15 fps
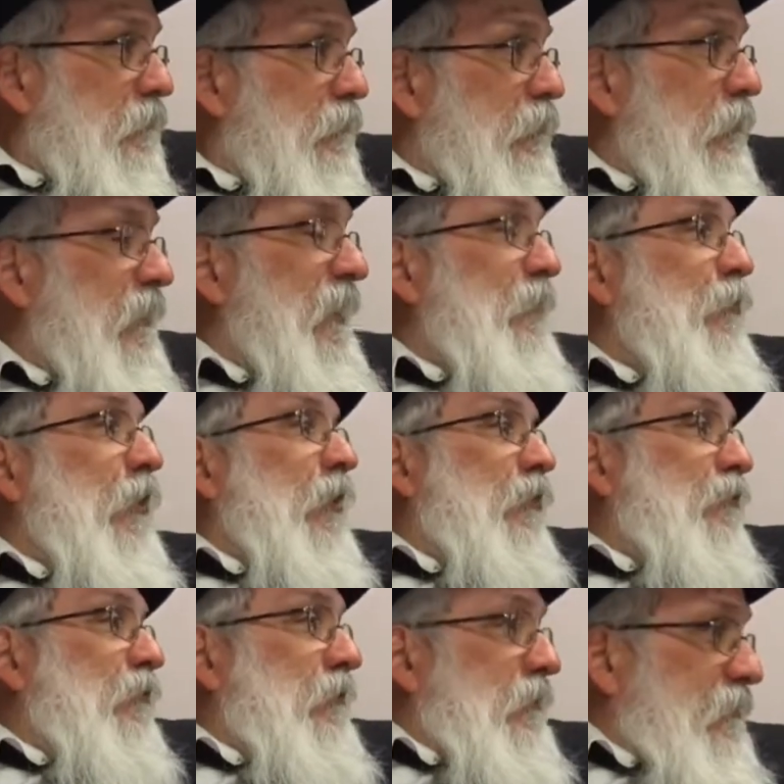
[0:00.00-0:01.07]
So then
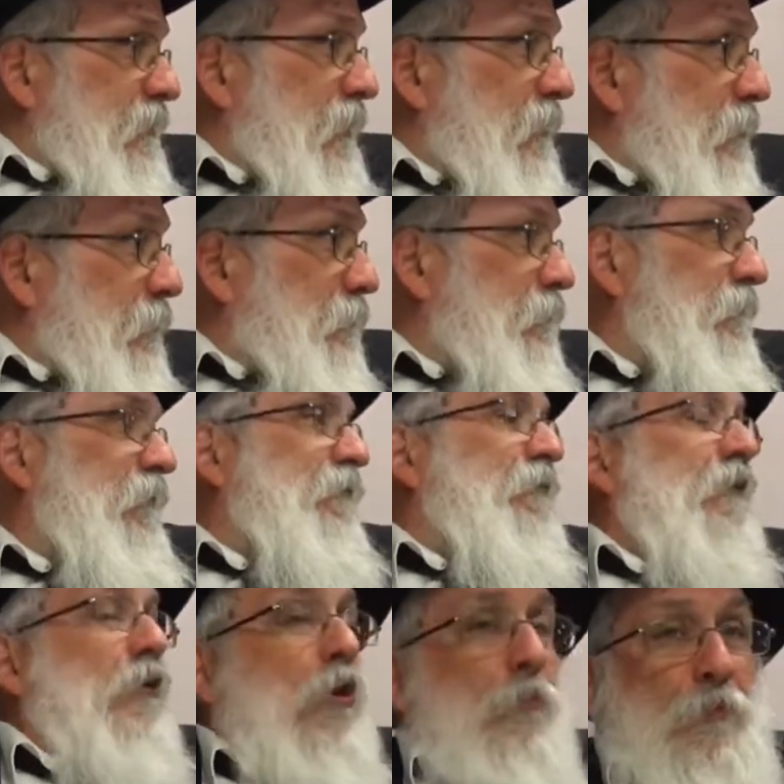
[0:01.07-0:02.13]
Noach's going to tell him, if
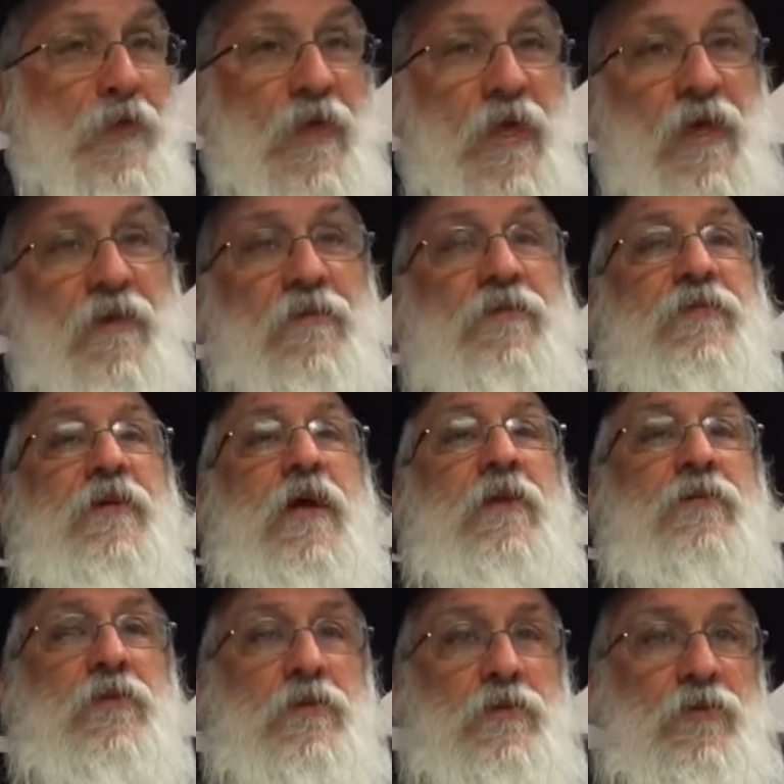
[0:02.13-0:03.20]
you don't behave,
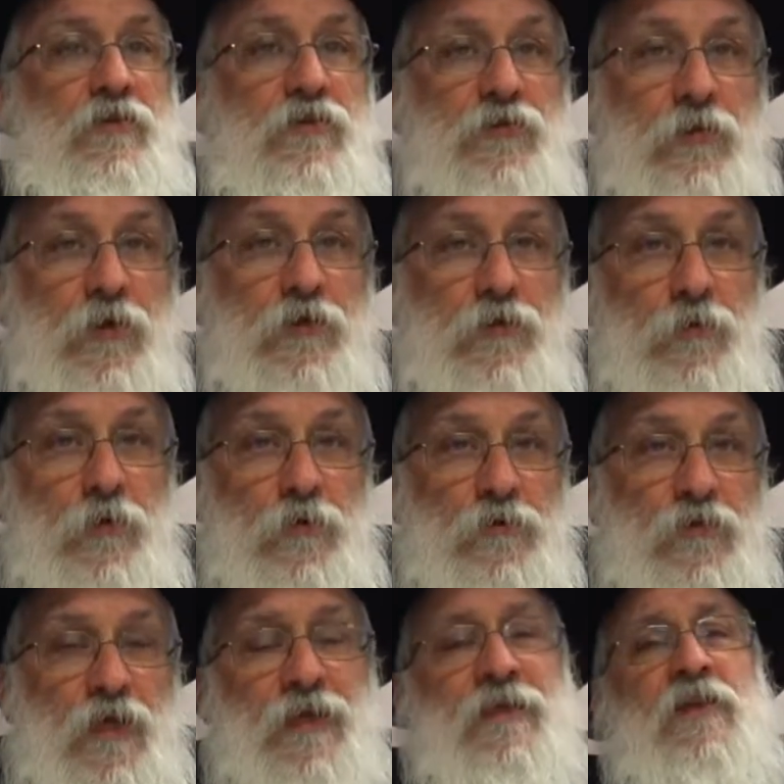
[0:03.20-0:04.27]
God's going to destroy the
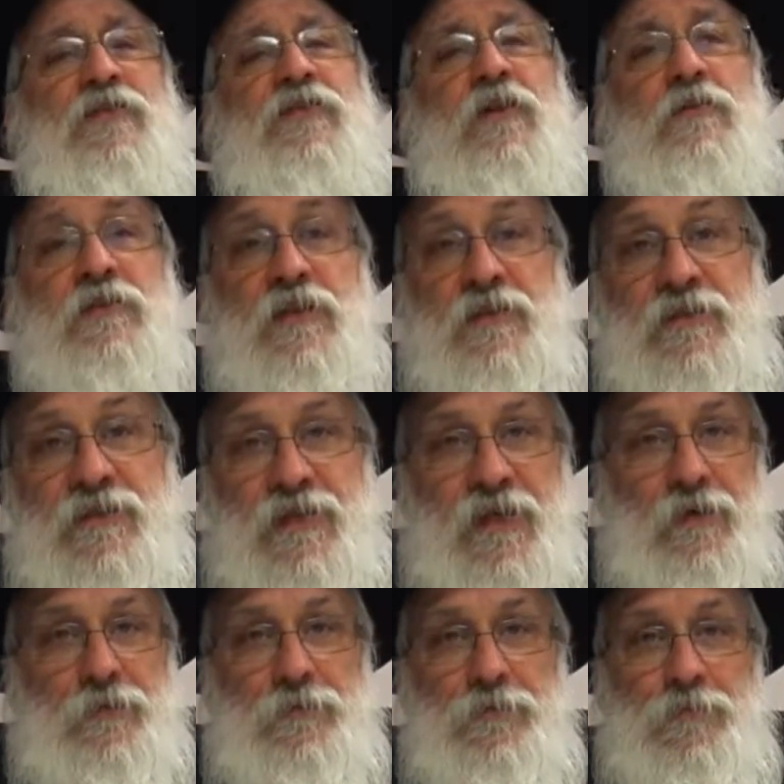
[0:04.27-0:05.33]
world. And he still didn't
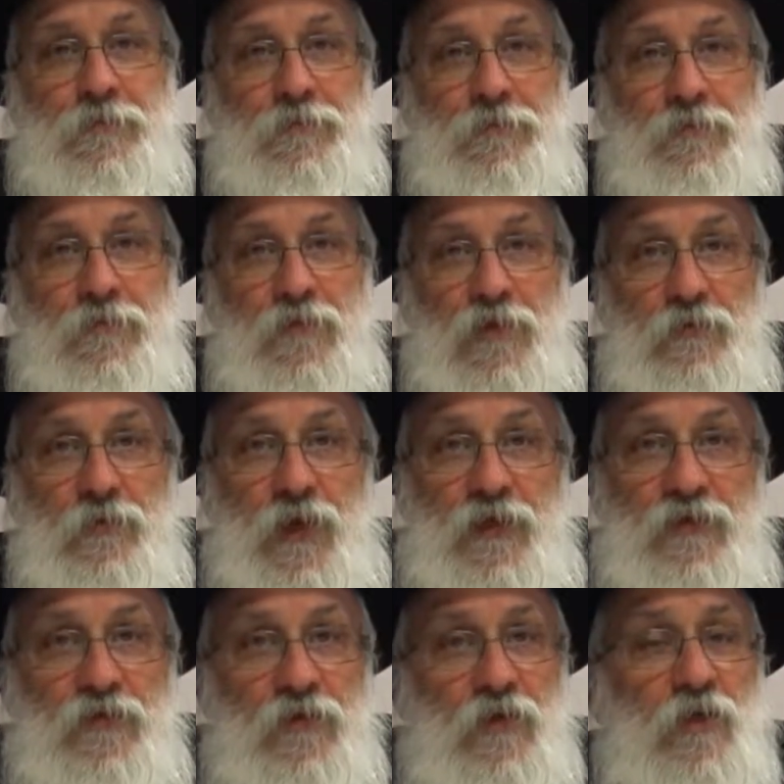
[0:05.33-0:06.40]
care,
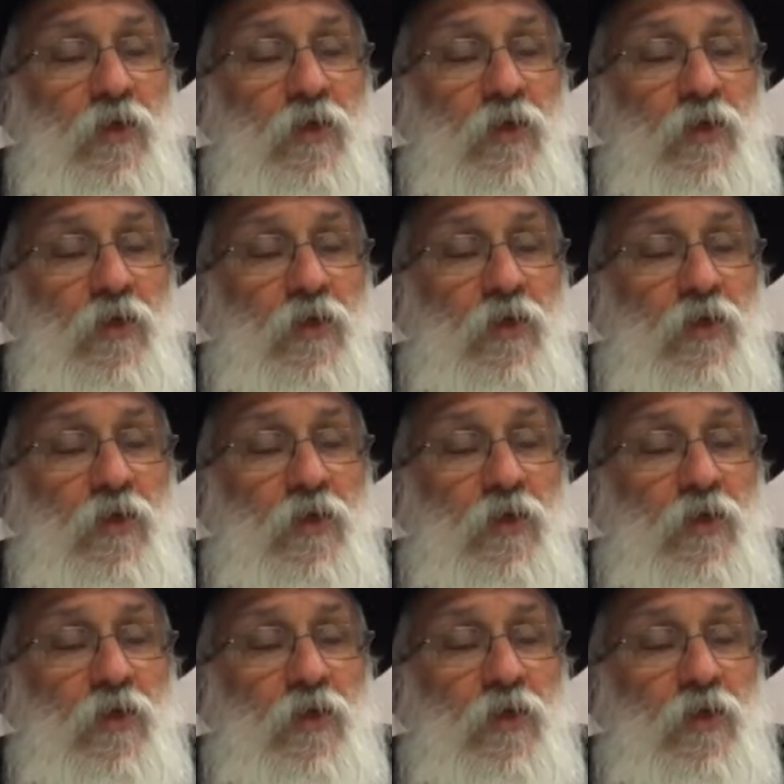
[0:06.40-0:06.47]
right?